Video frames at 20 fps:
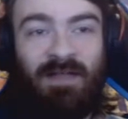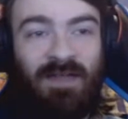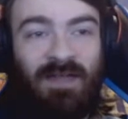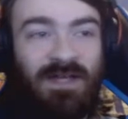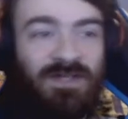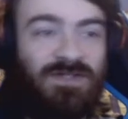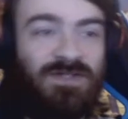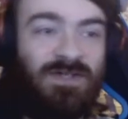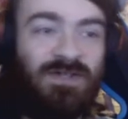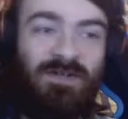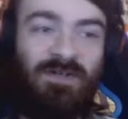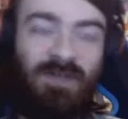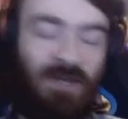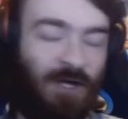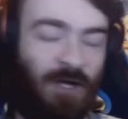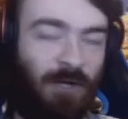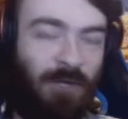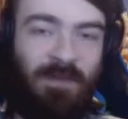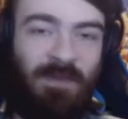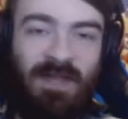this.
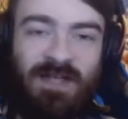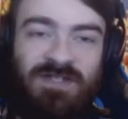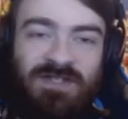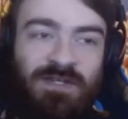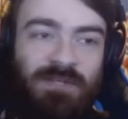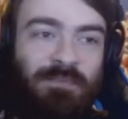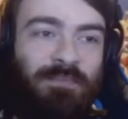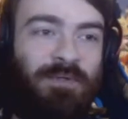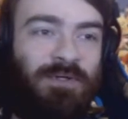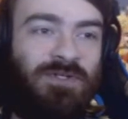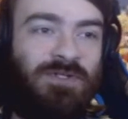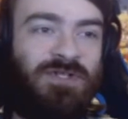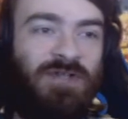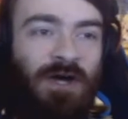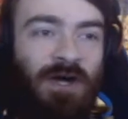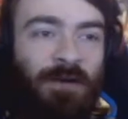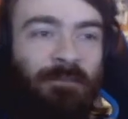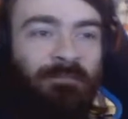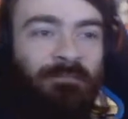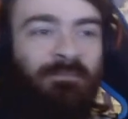Could be that simple.
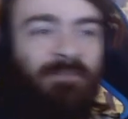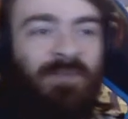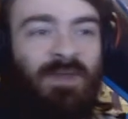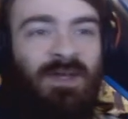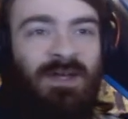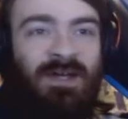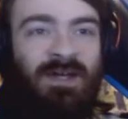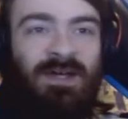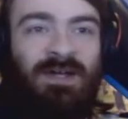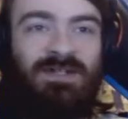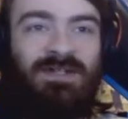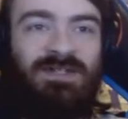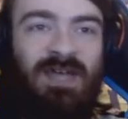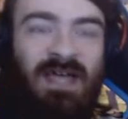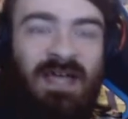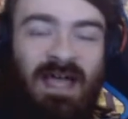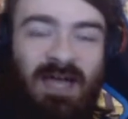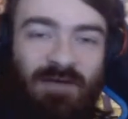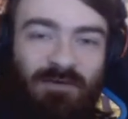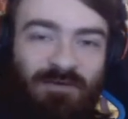So,
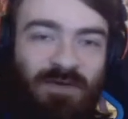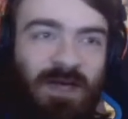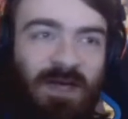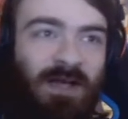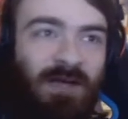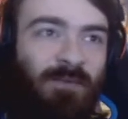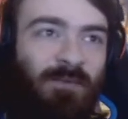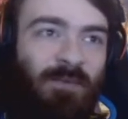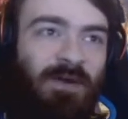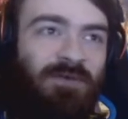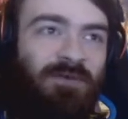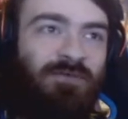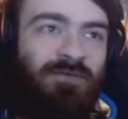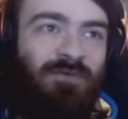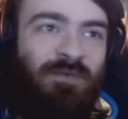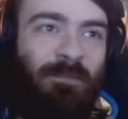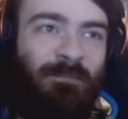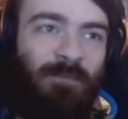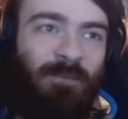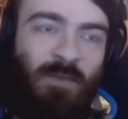take everything with
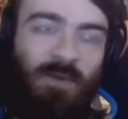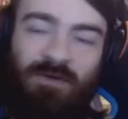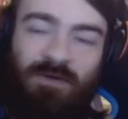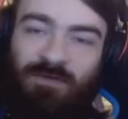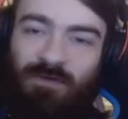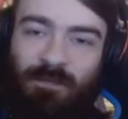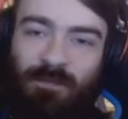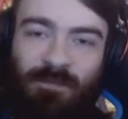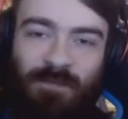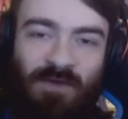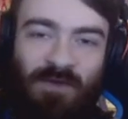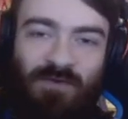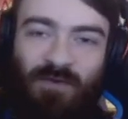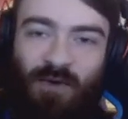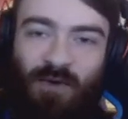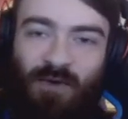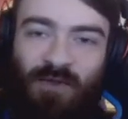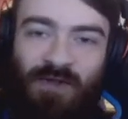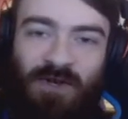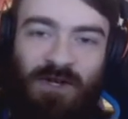with the
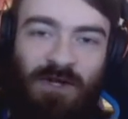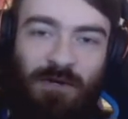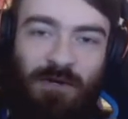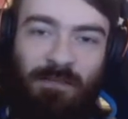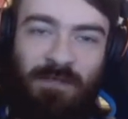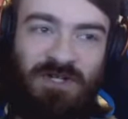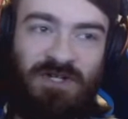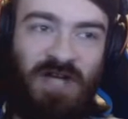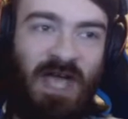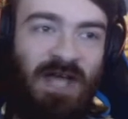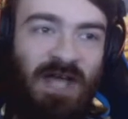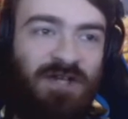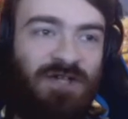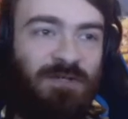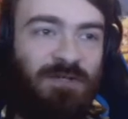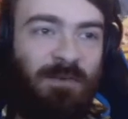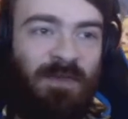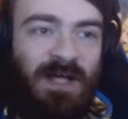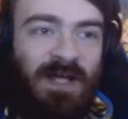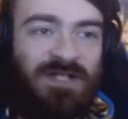thought that it could be changed,
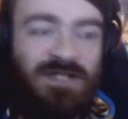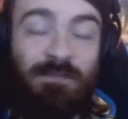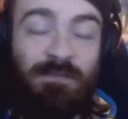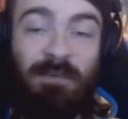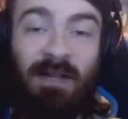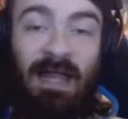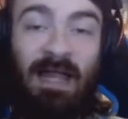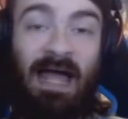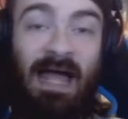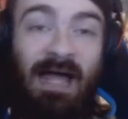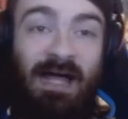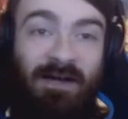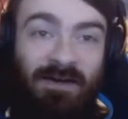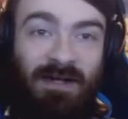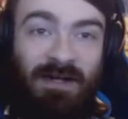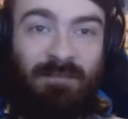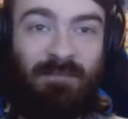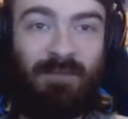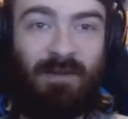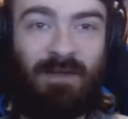but that's the plan
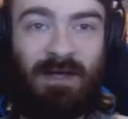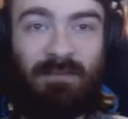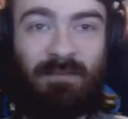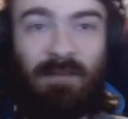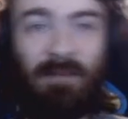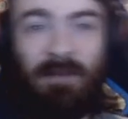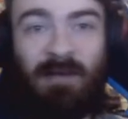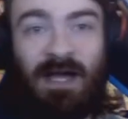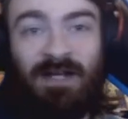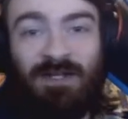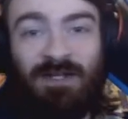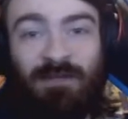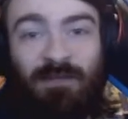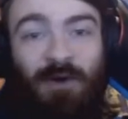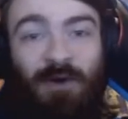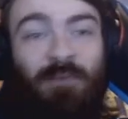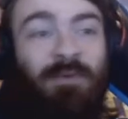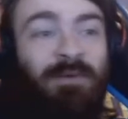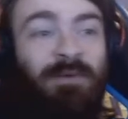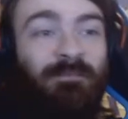in, in my mind at the
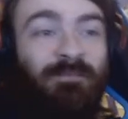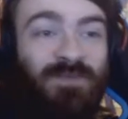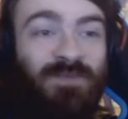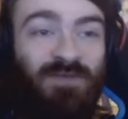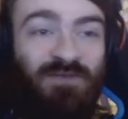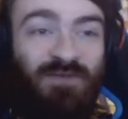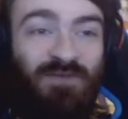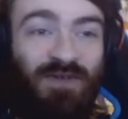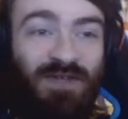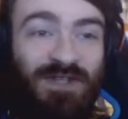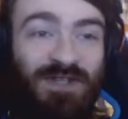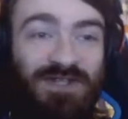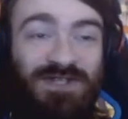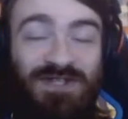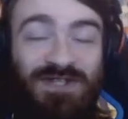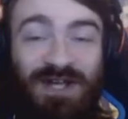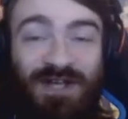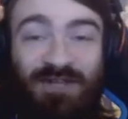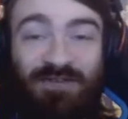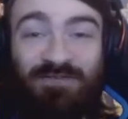moment. this
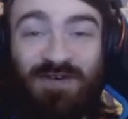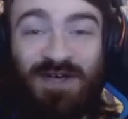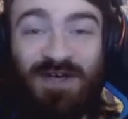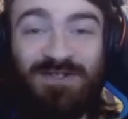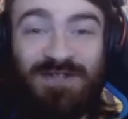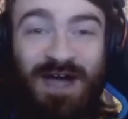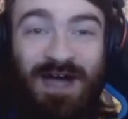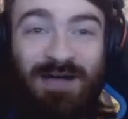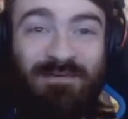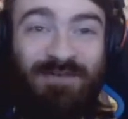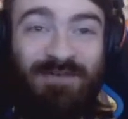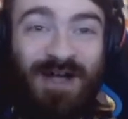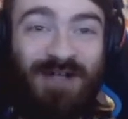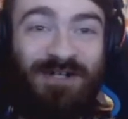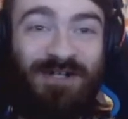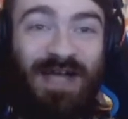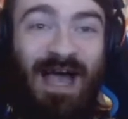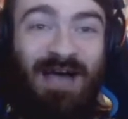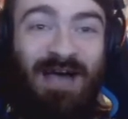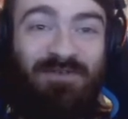is like the first time I've
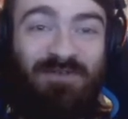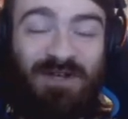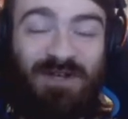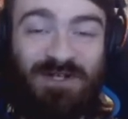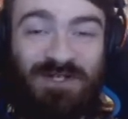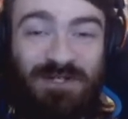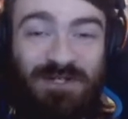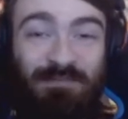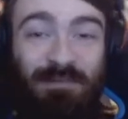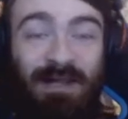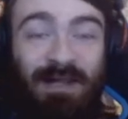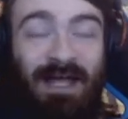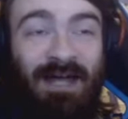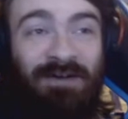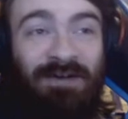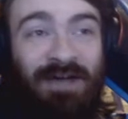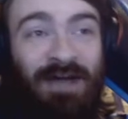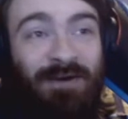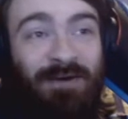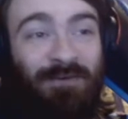actually had things this
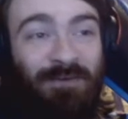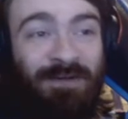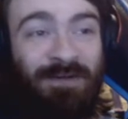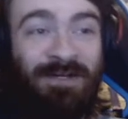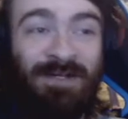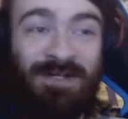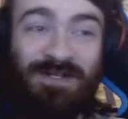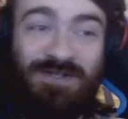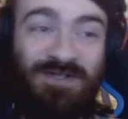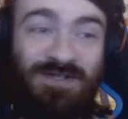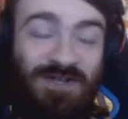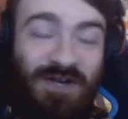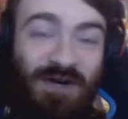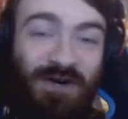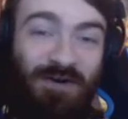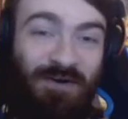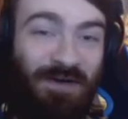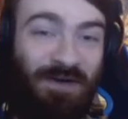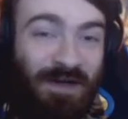planned out. So,